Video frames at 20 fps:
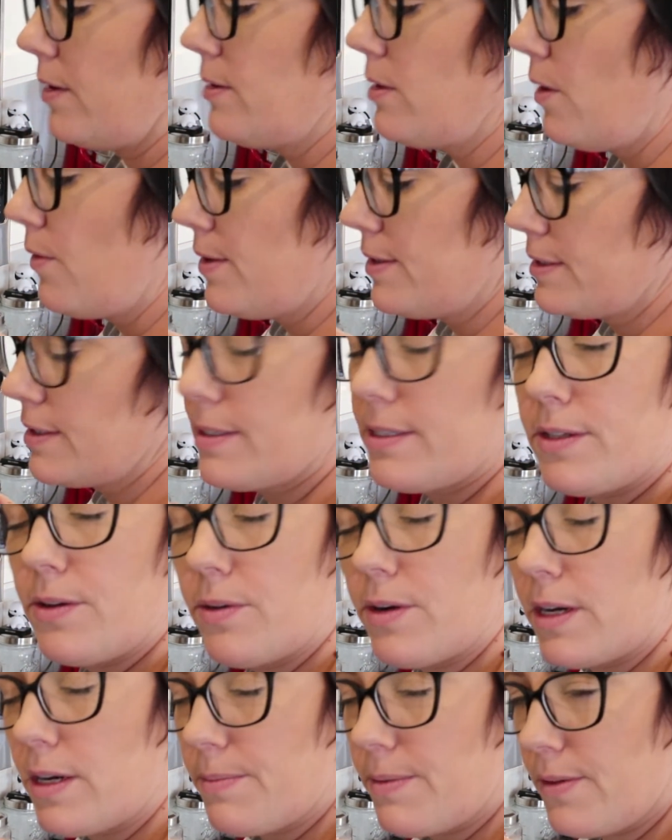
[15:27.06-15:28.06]
I know this is
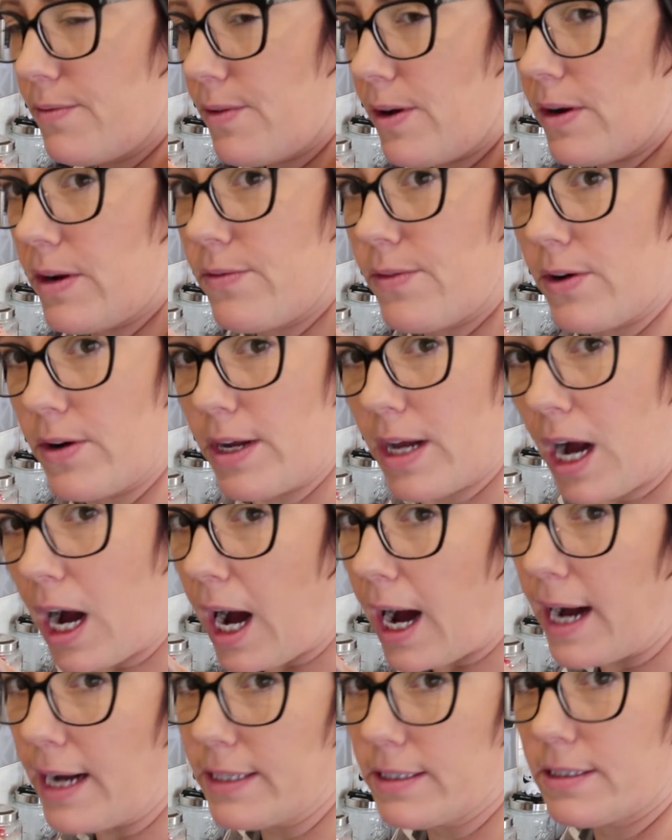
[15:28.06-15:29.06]
still gonna be very, very
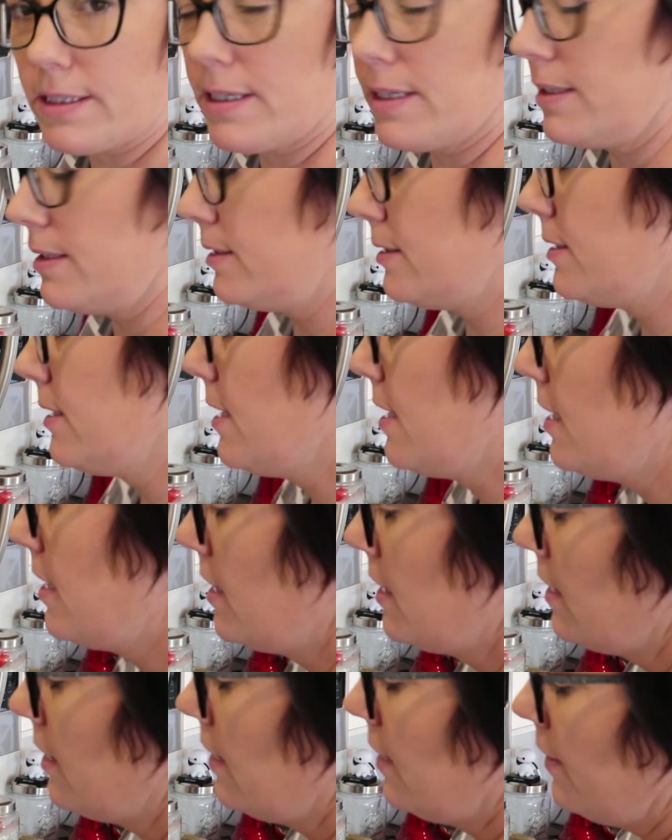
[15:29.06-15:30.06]
hot because
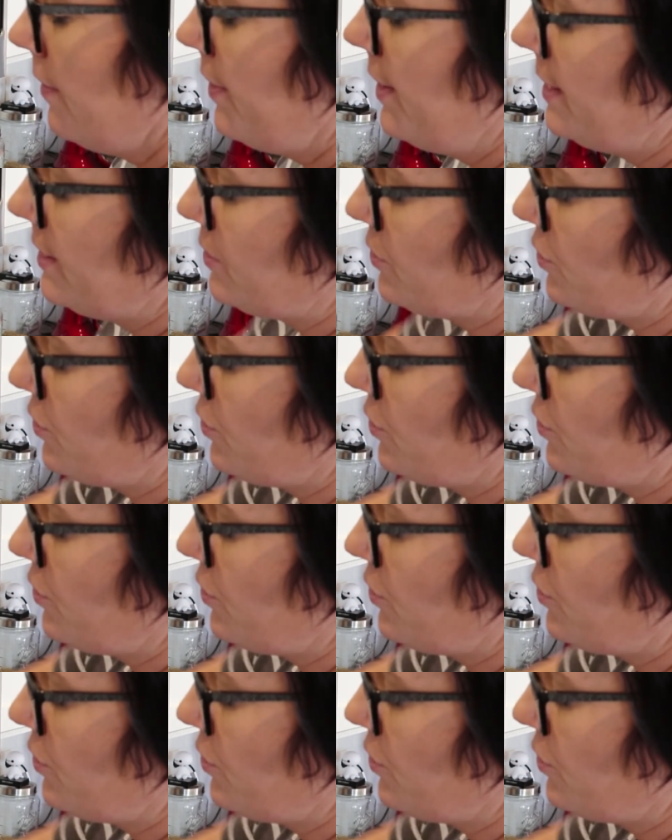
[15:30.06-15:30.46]
this